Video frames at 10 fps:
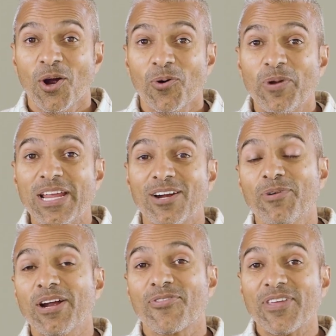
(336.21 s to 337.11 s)
we
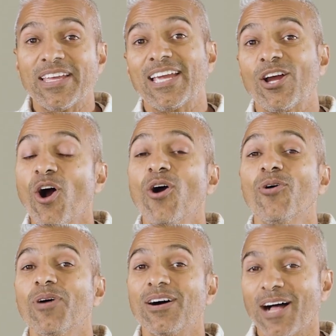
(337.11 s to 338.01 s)
are thinking, oh,
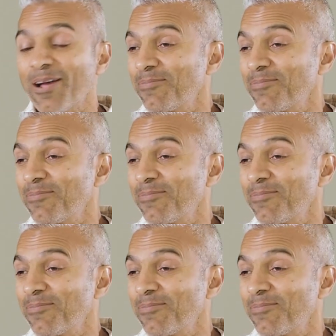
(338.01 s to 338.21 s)
well,